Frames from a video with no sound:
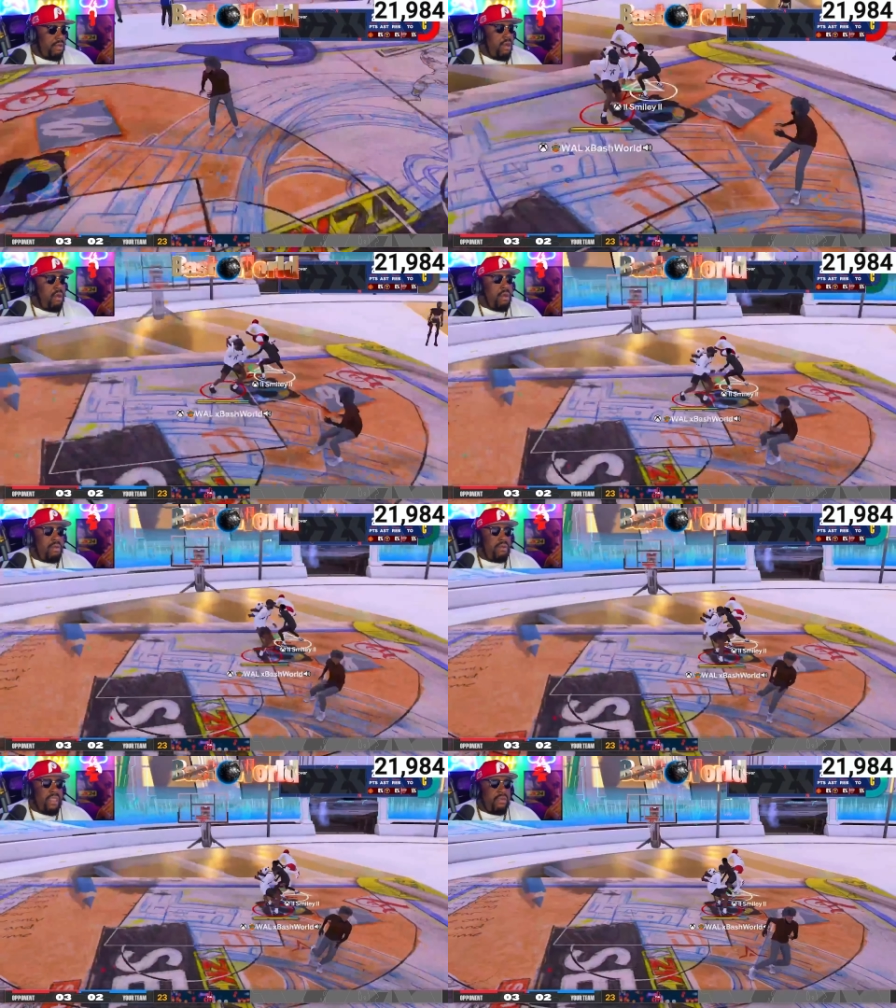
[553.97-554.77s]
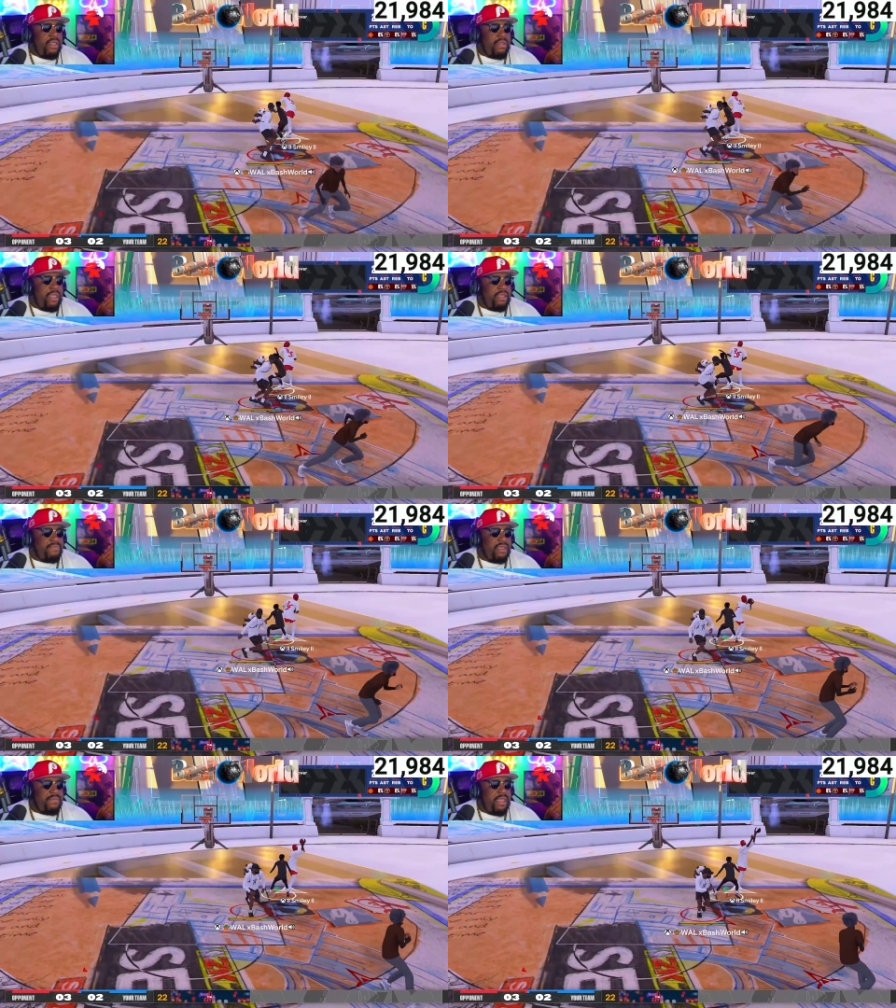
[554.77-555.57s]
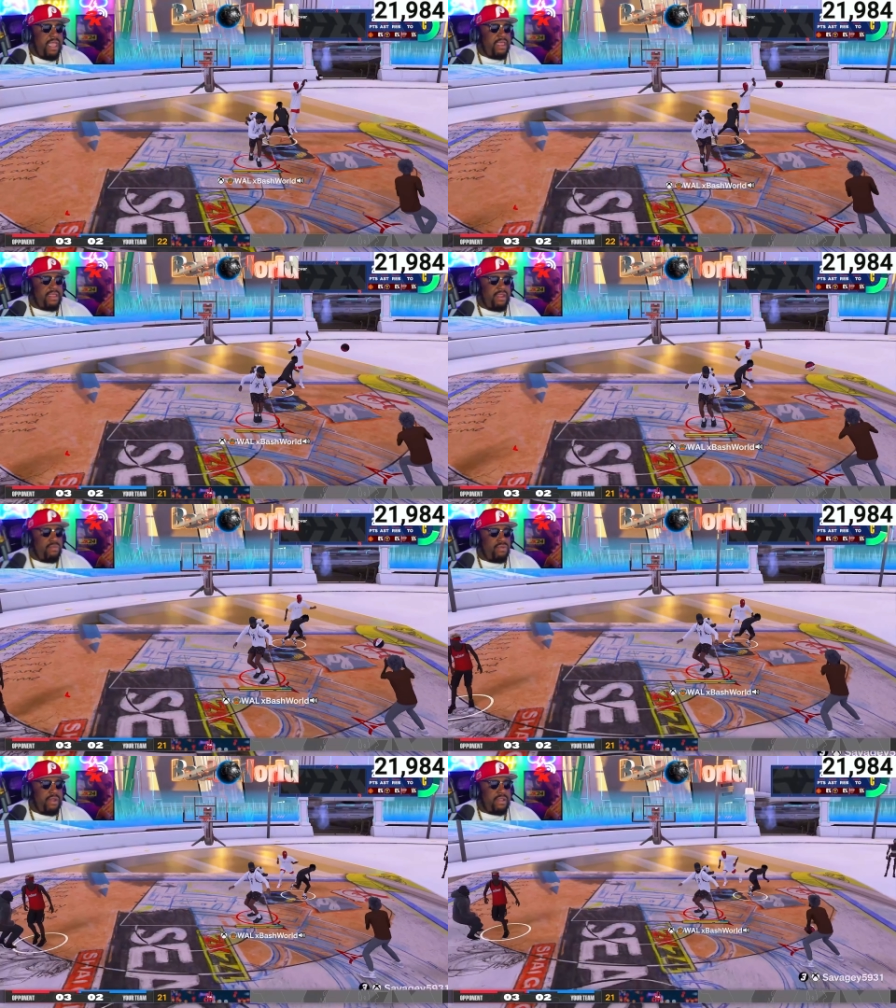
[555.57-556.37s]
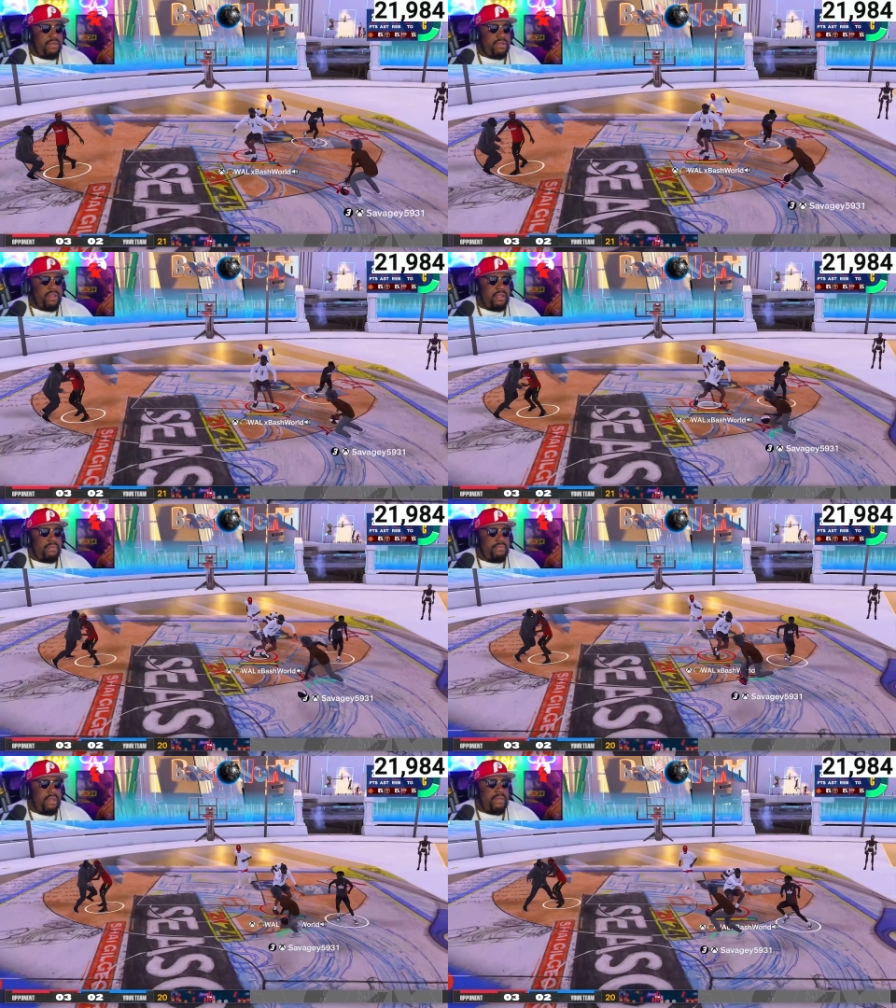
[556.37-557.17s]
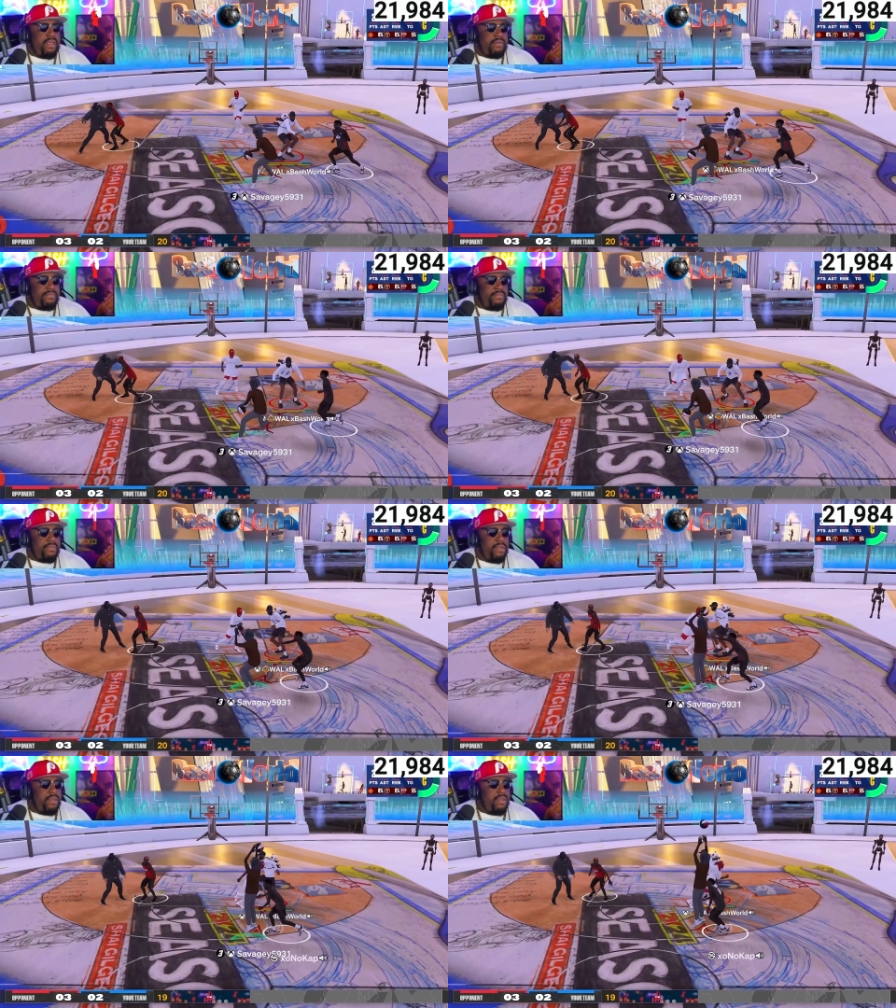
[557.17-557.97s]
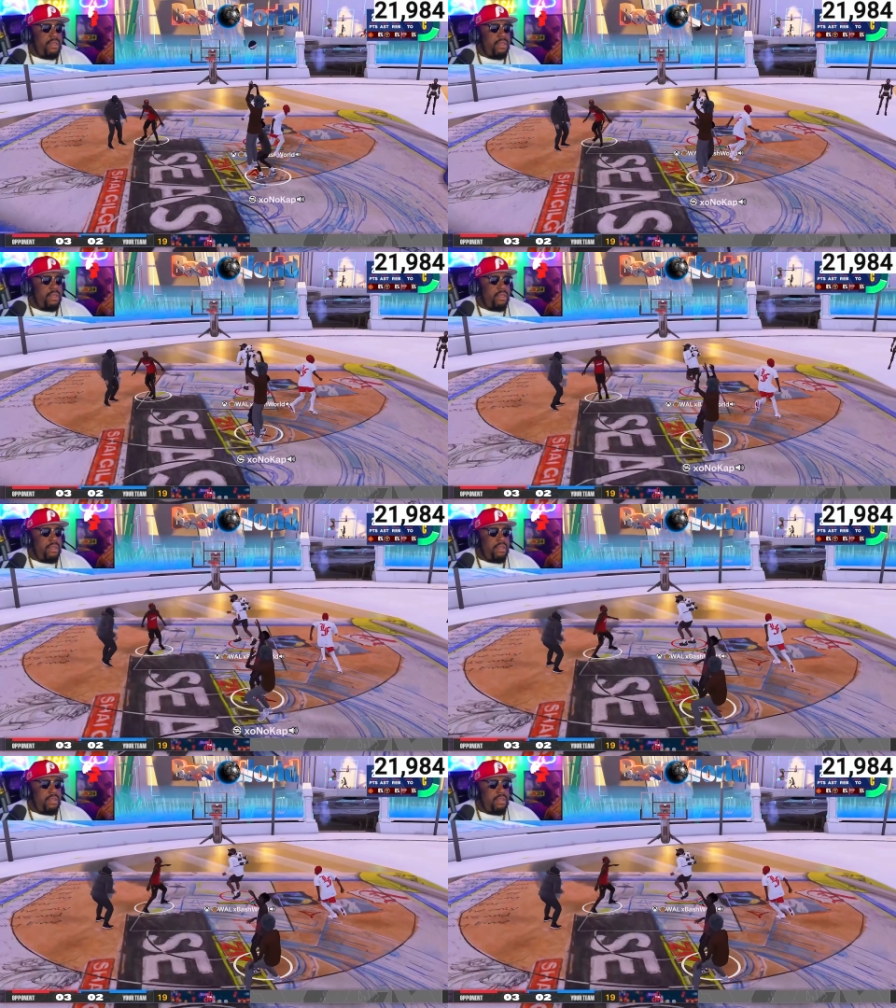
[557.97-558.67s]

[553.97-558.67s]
Oh, okay, okay, okay. That's me. That's me. I ain't think they was on that type of time. My bad. Mirror, mirror, mirror.